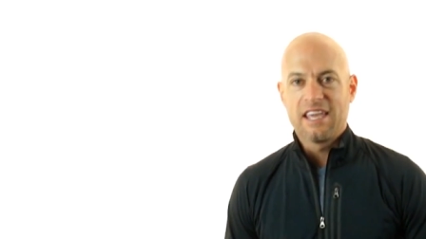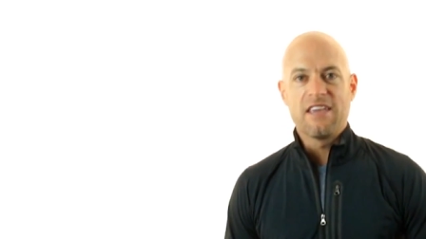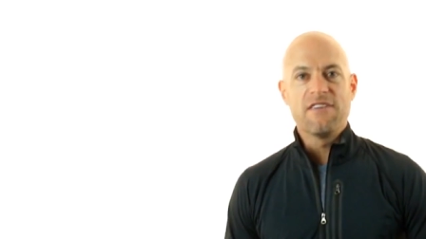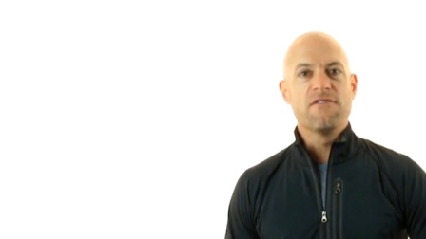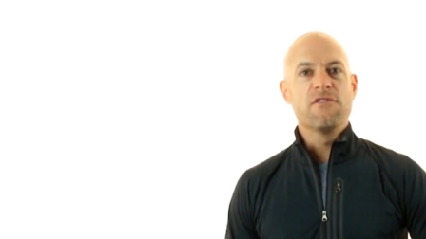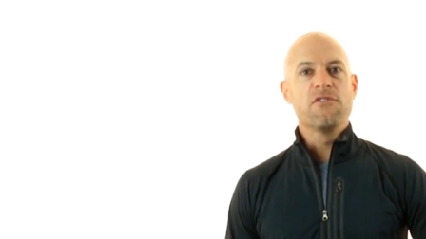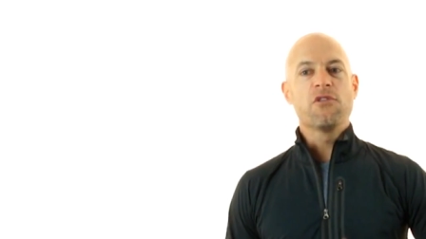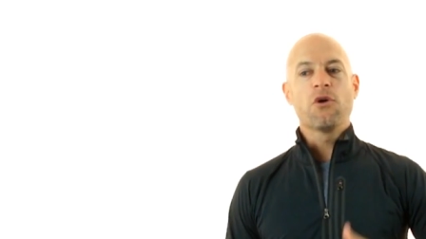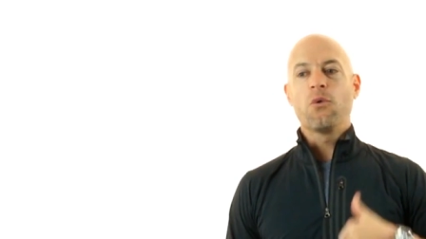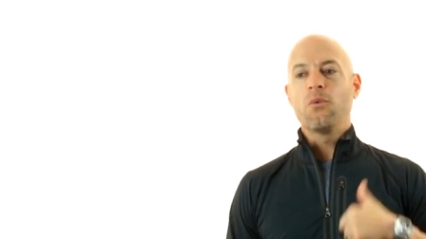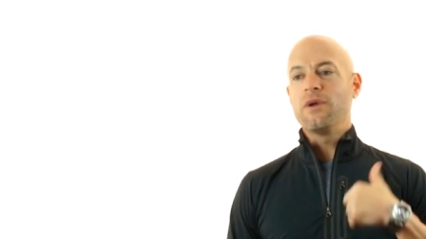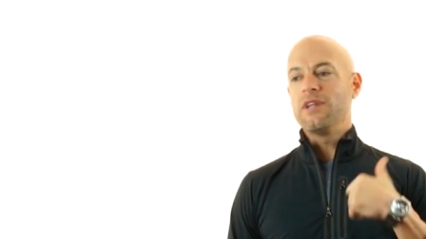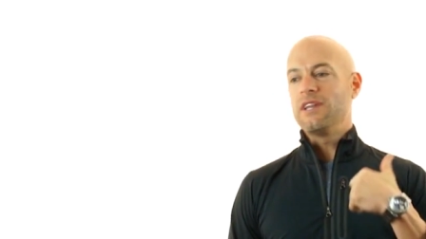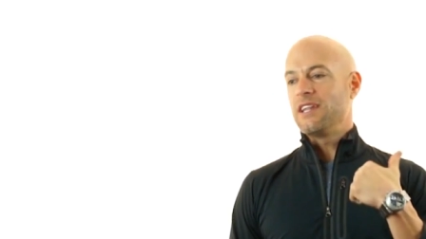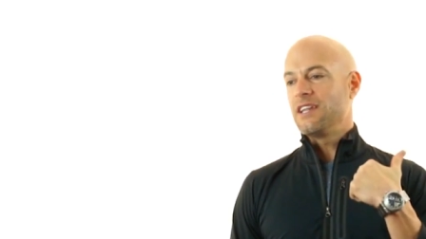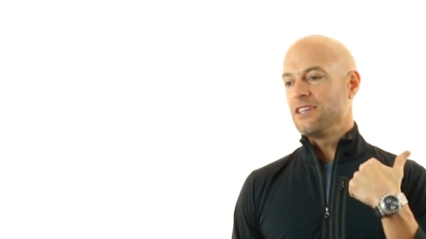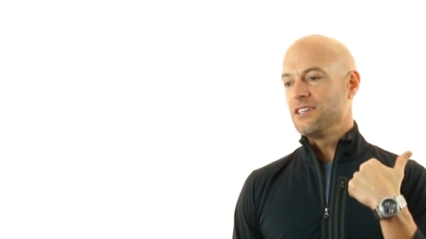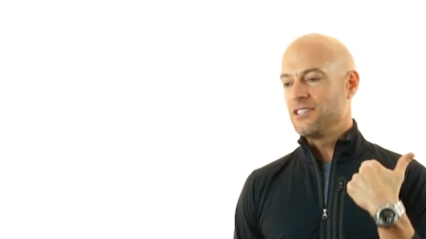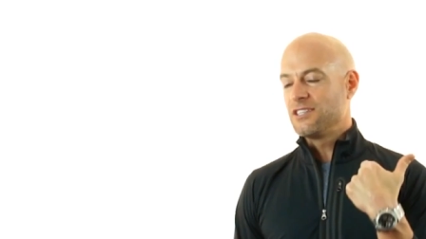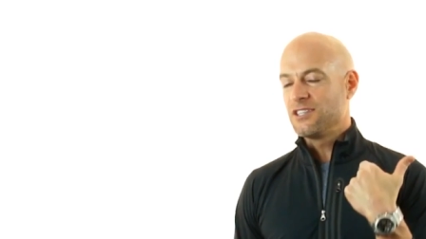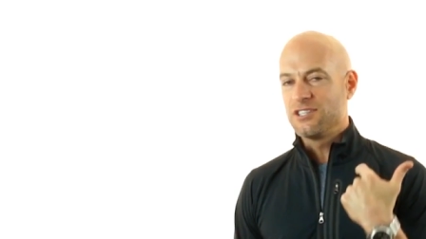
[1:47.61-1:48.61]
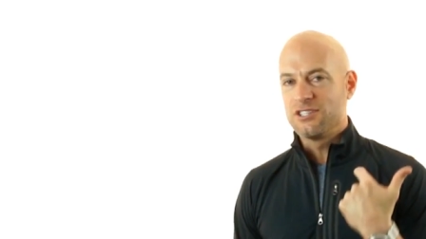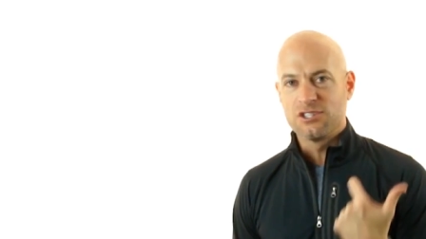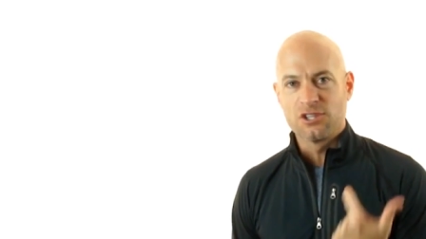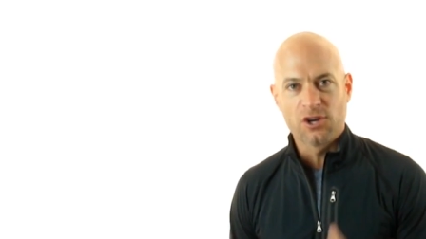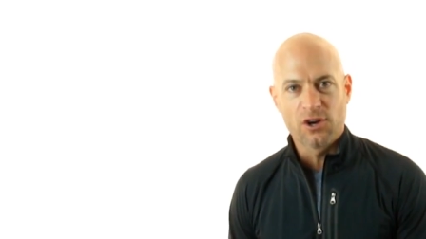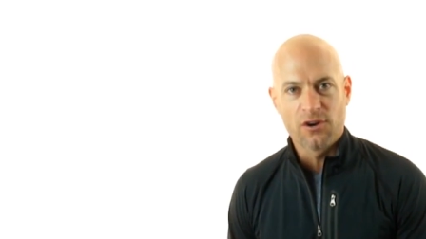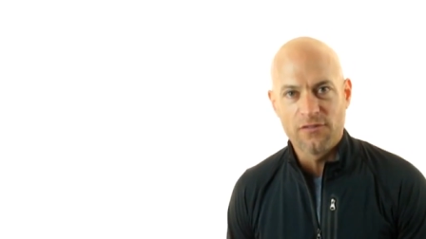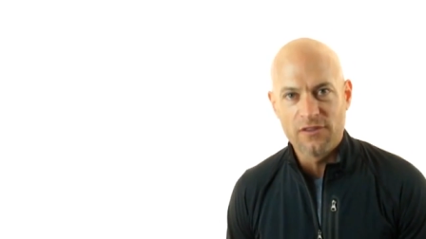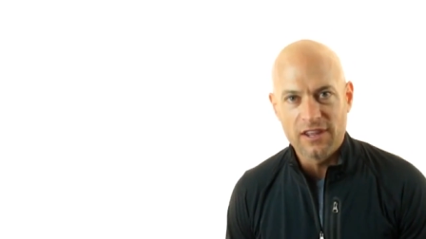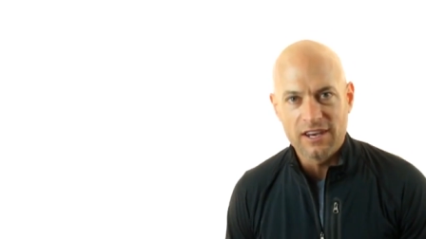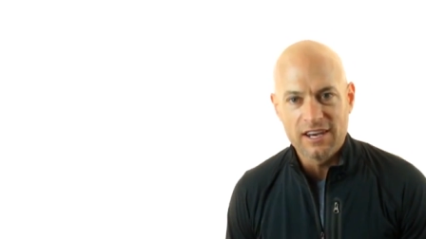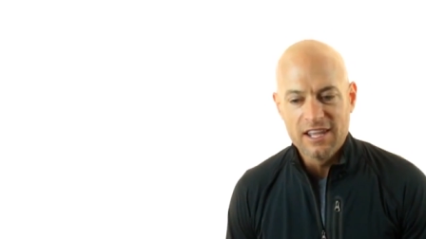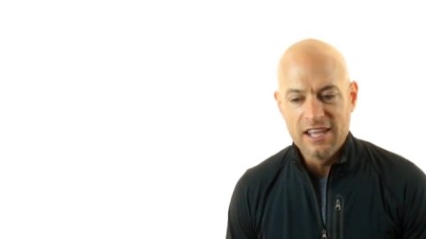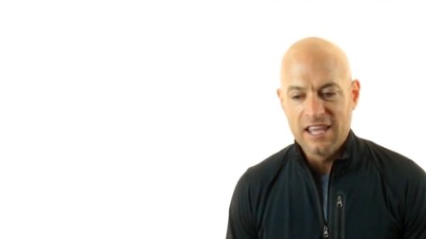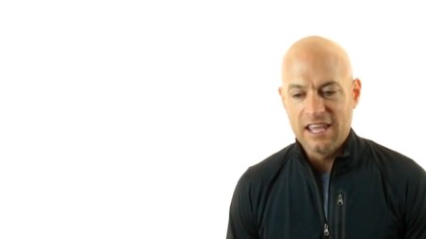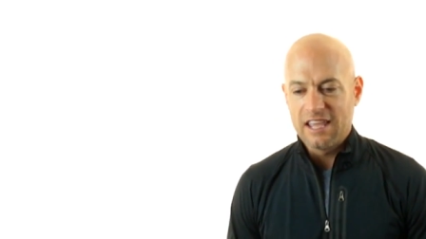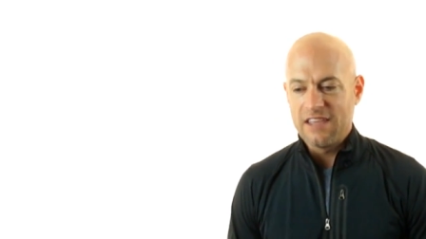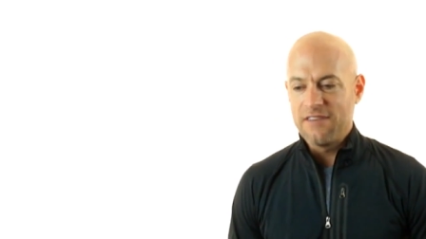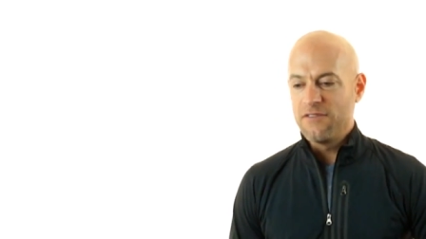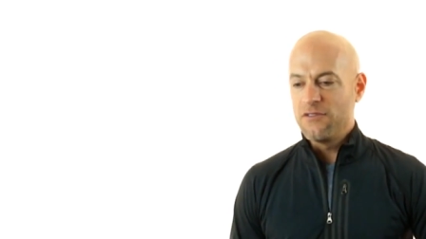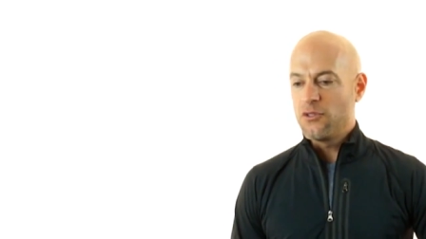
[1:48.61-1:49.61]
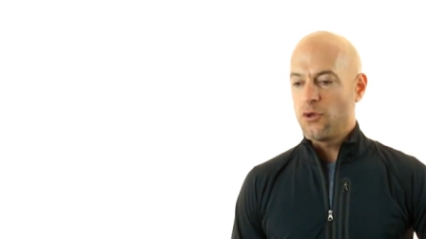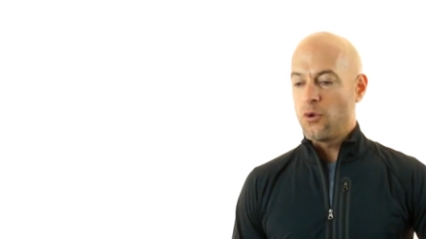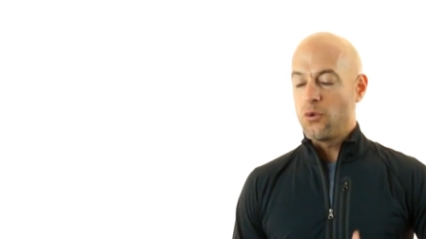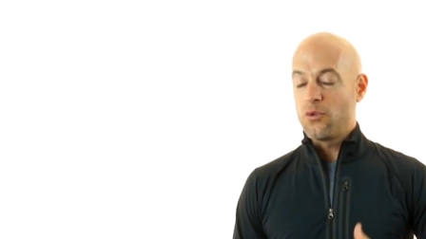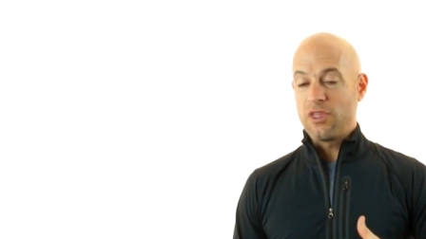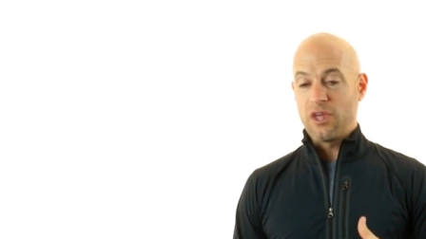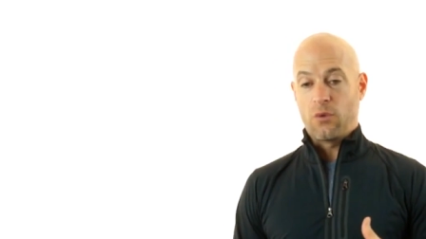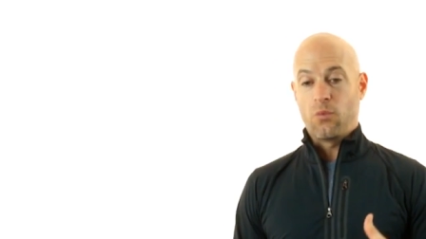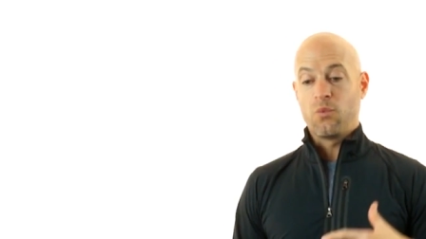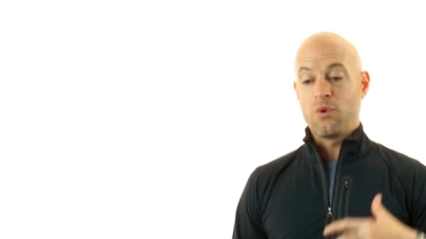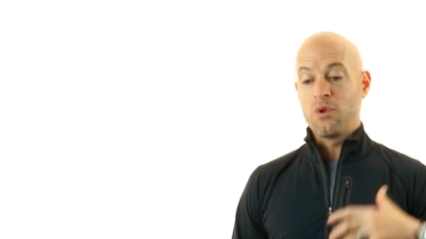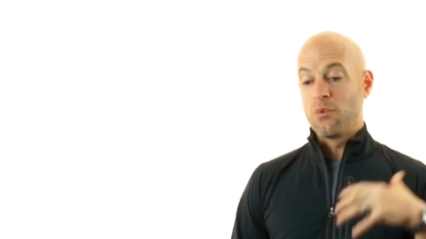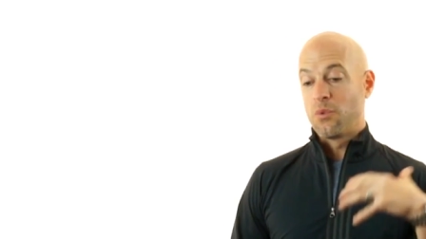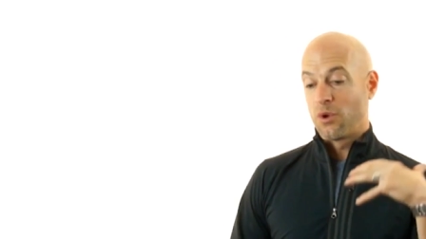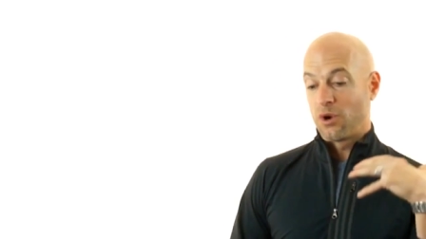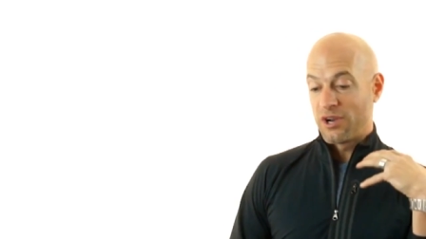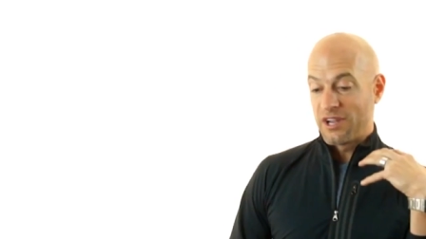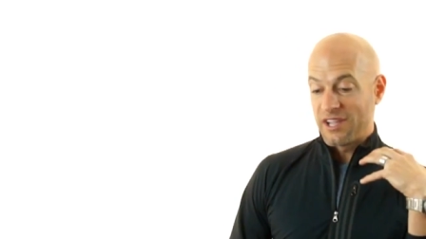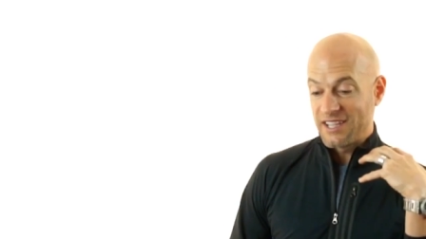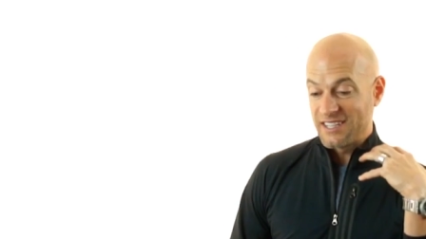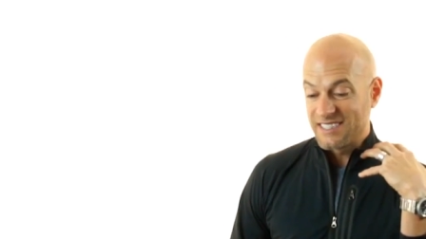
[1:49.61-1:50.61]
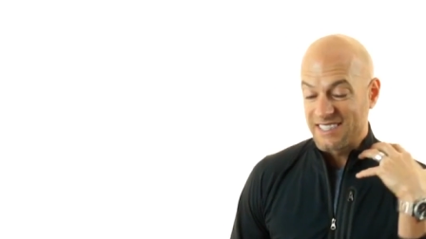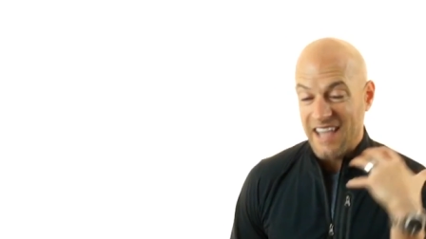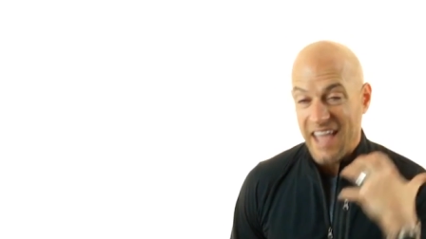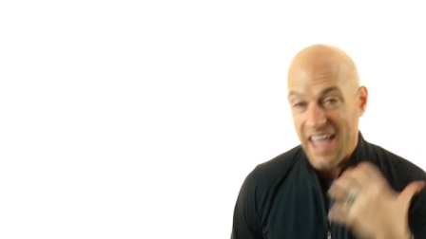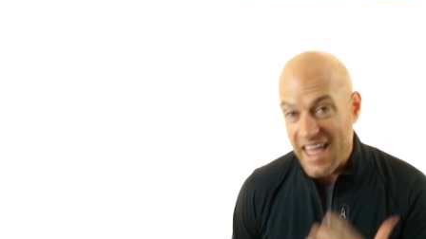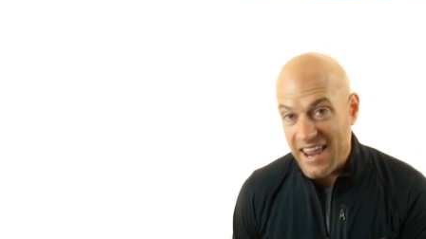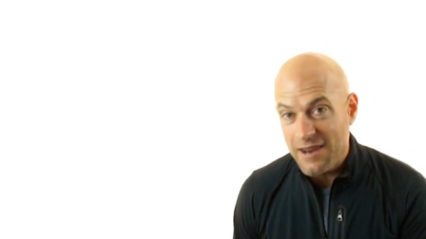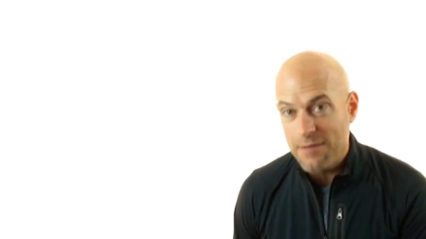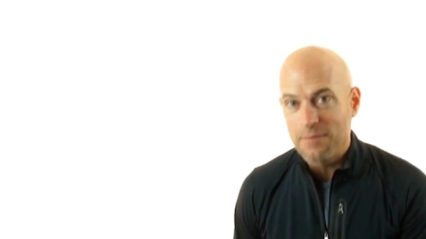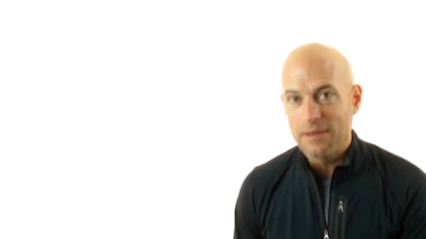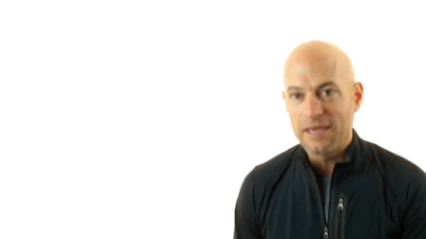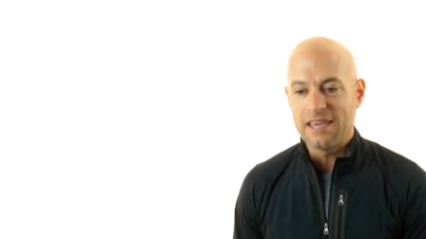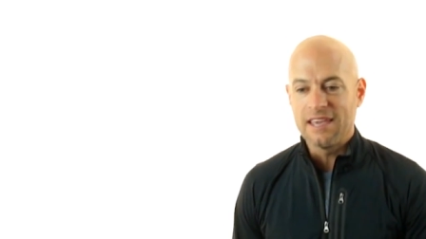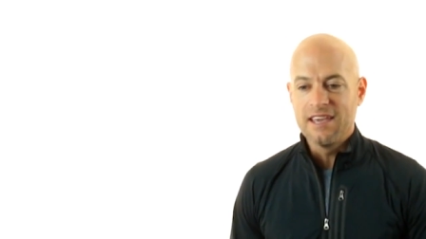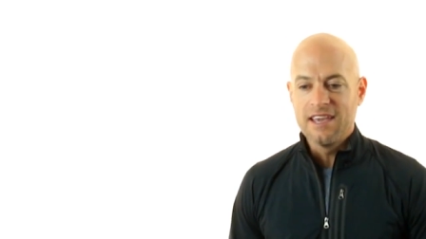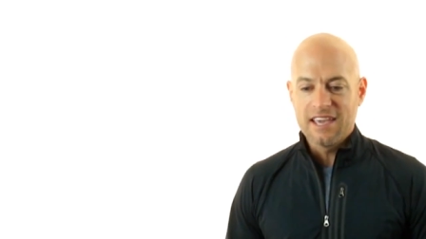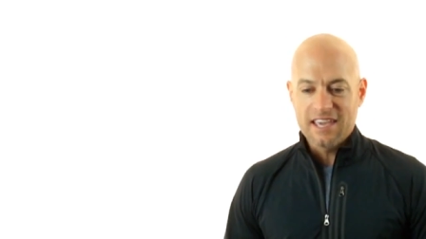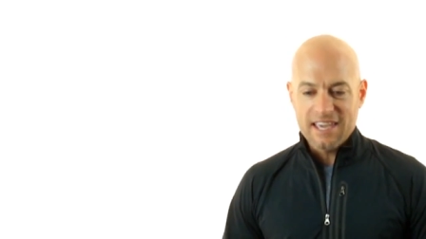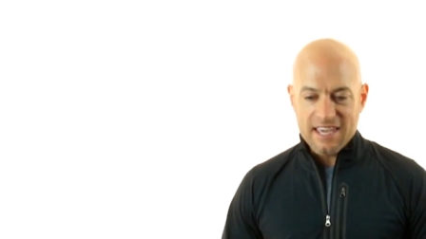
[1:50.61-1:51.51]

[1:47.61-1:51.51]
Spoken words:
even though we didn't deserve it, even though that we were His enemy.